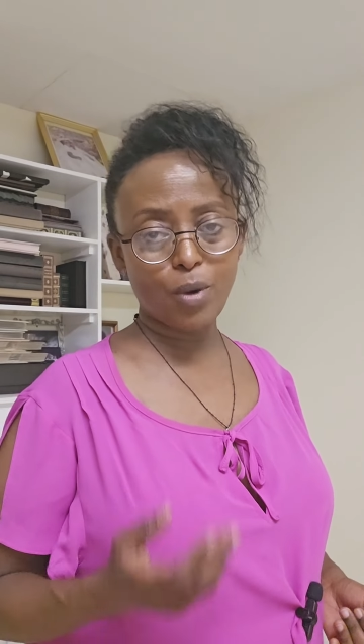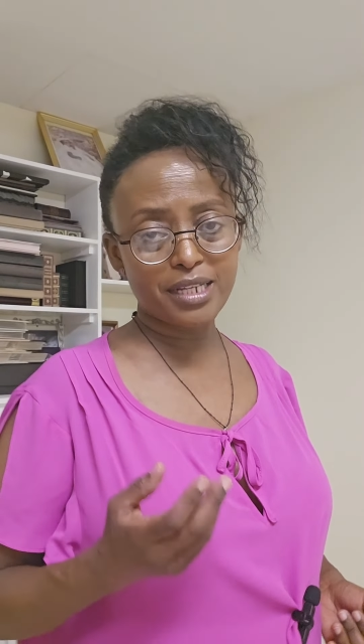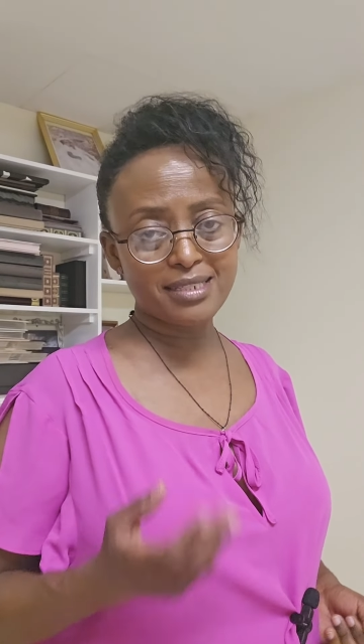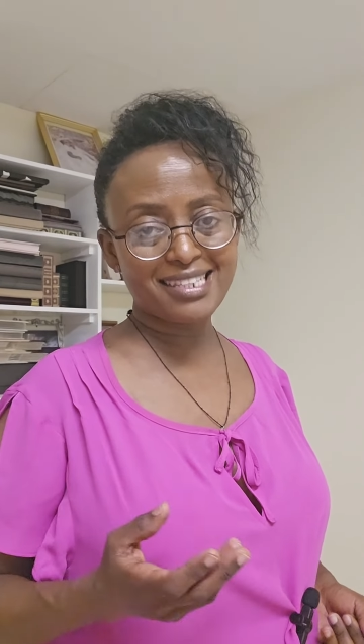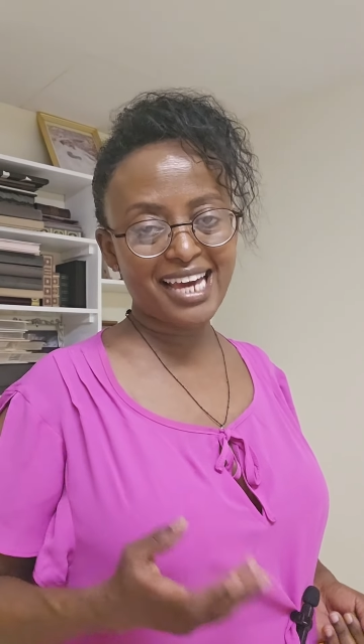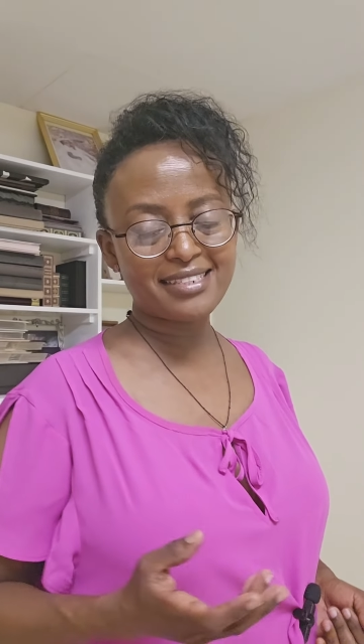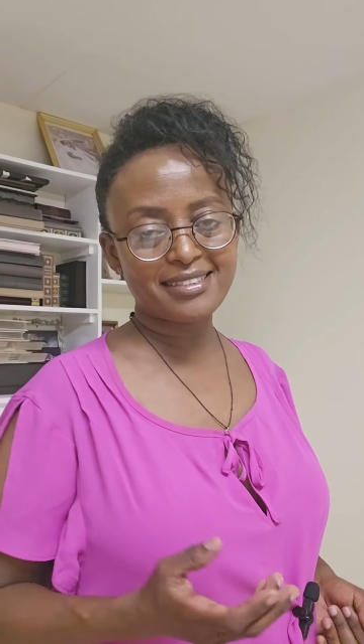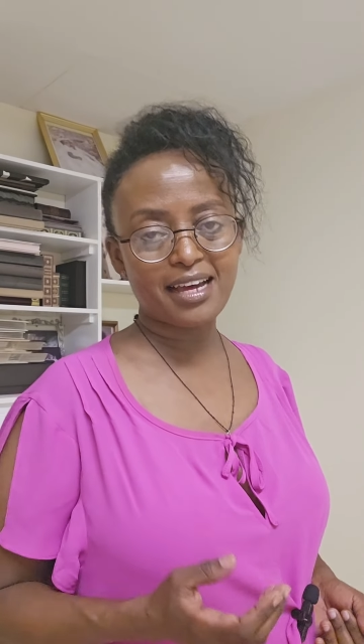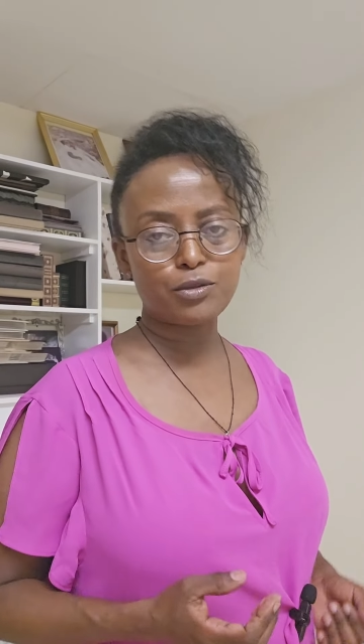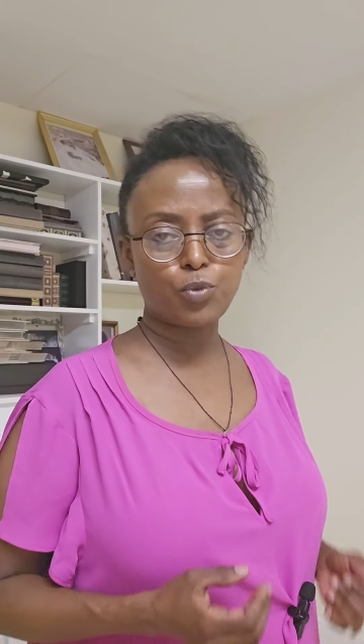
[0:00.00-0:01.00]
what it
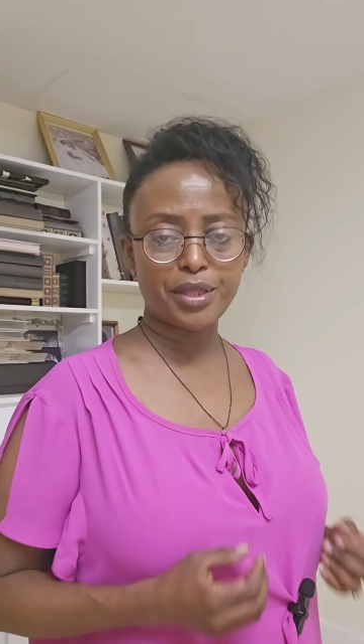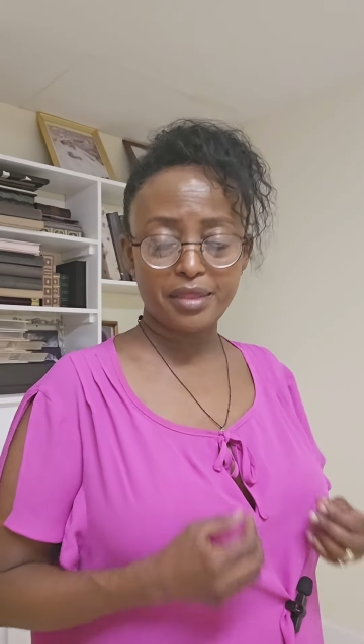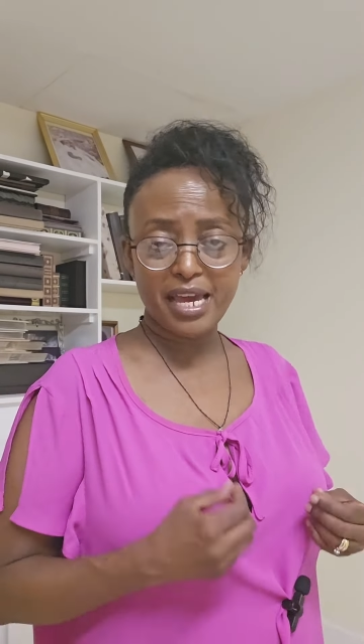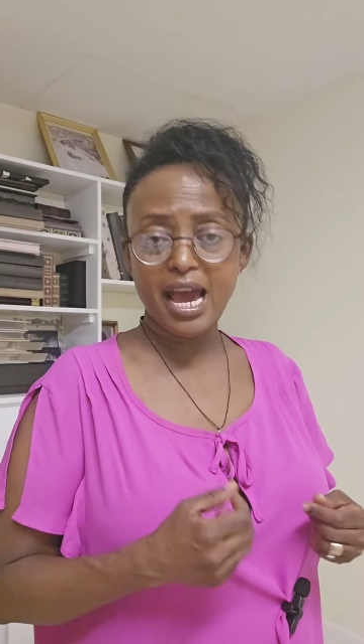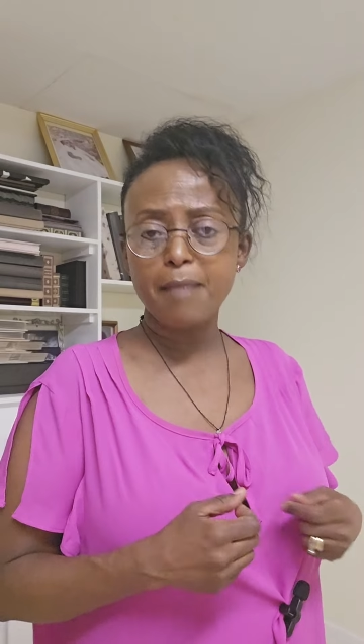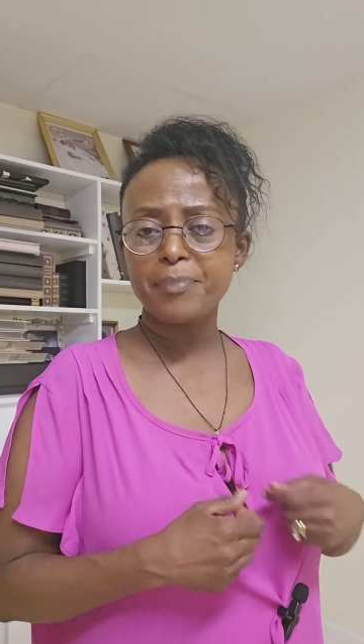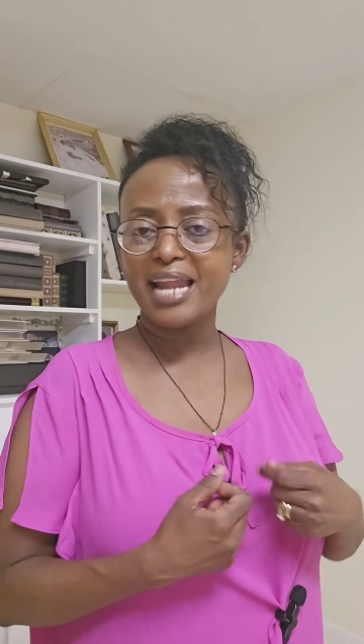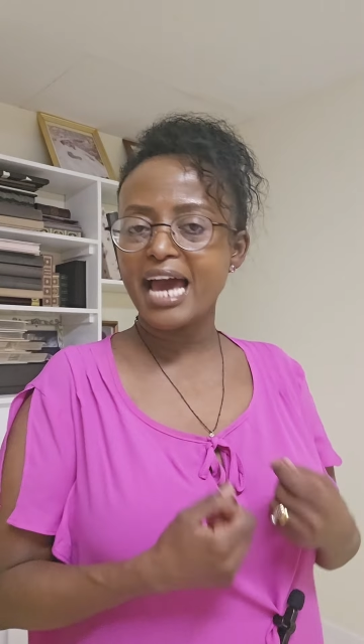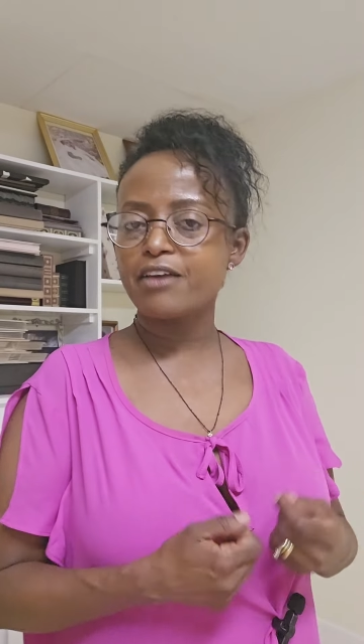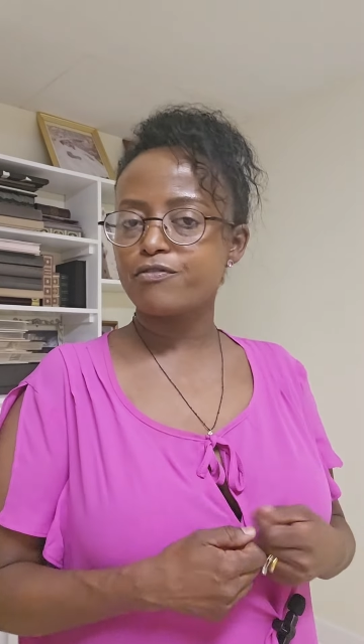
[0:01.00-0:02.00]
states that when they
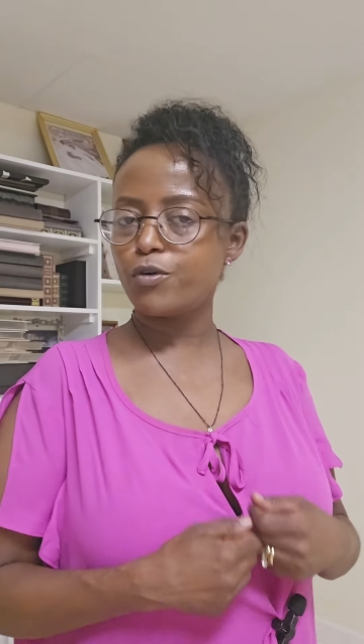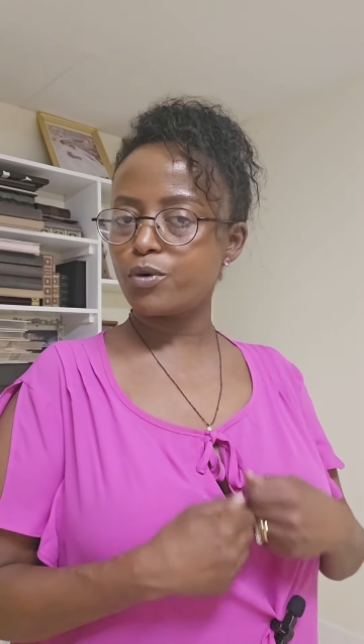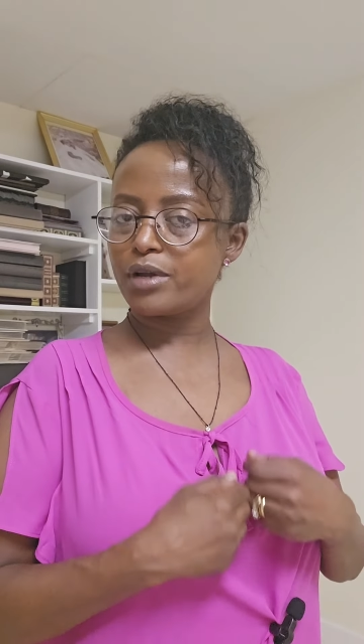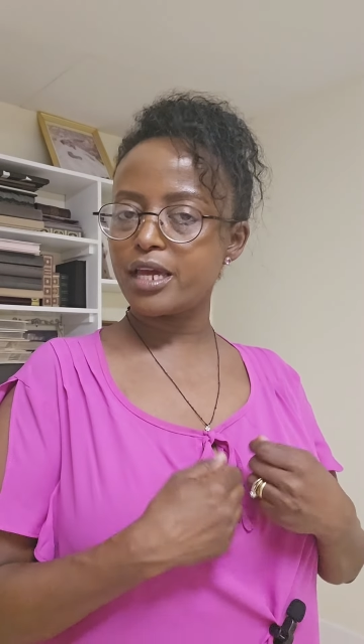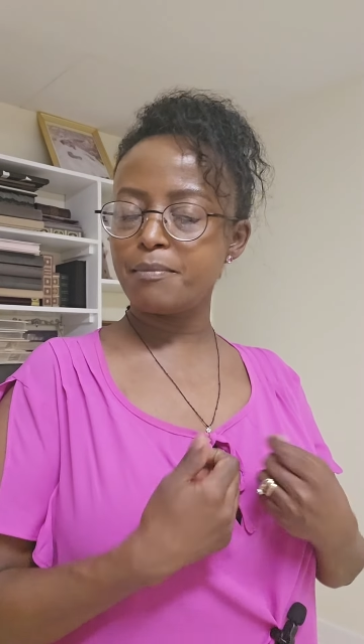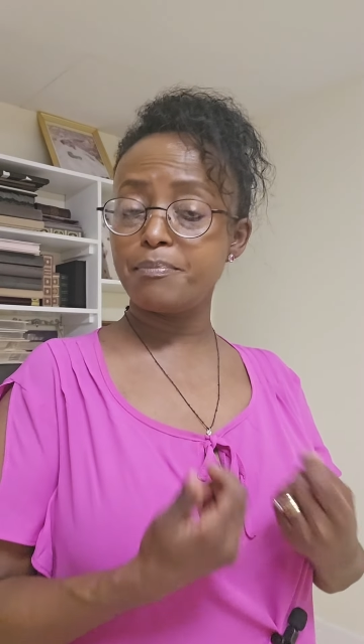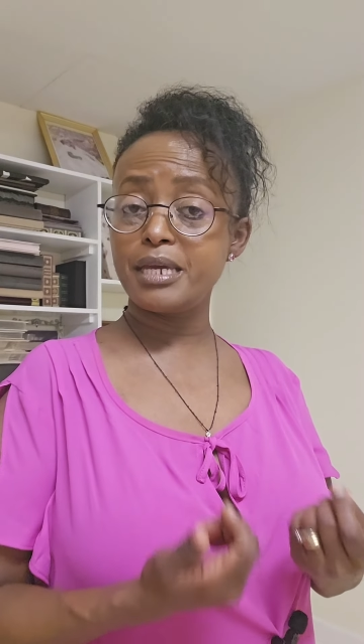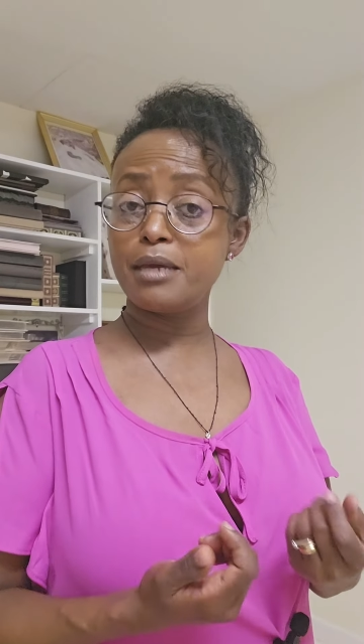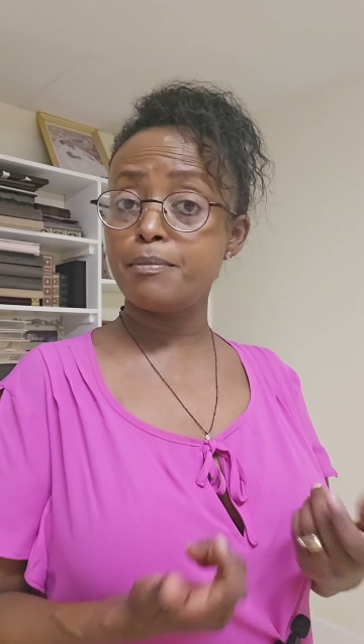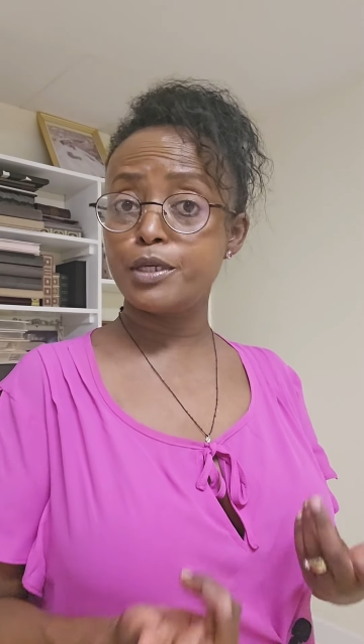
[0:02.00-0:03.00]
apply for
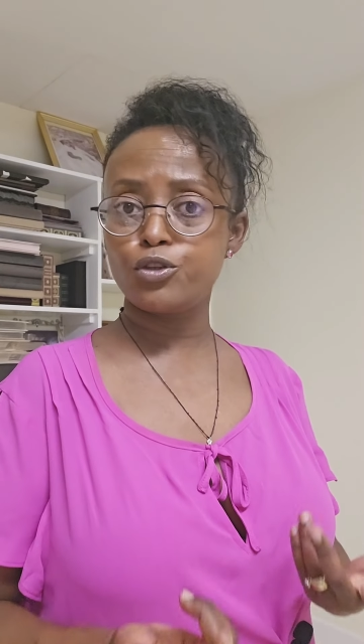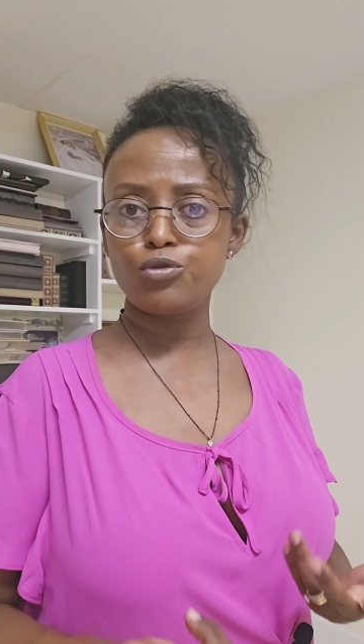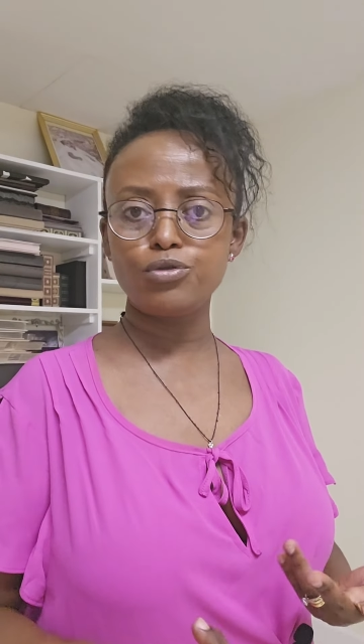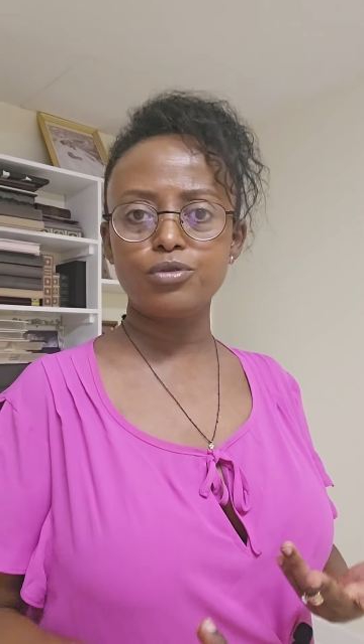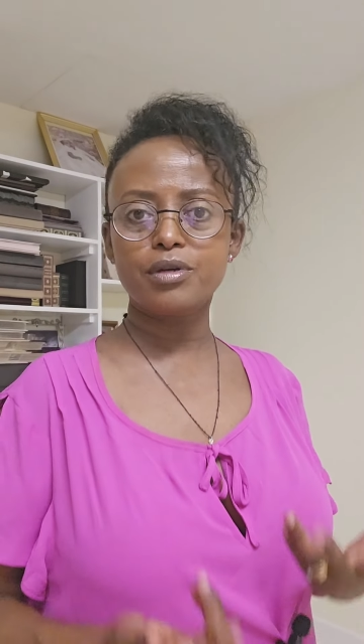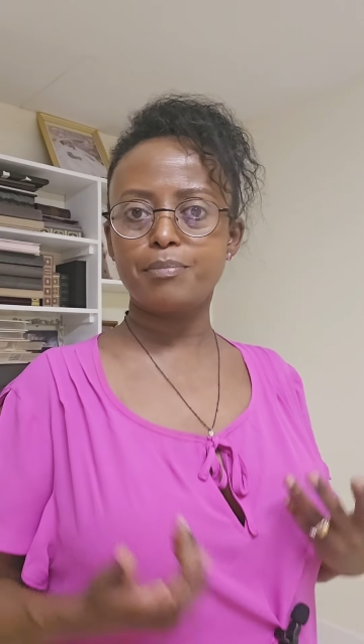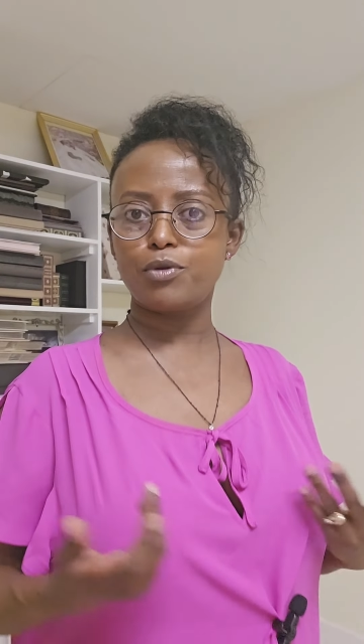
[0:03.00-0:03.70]
EB2,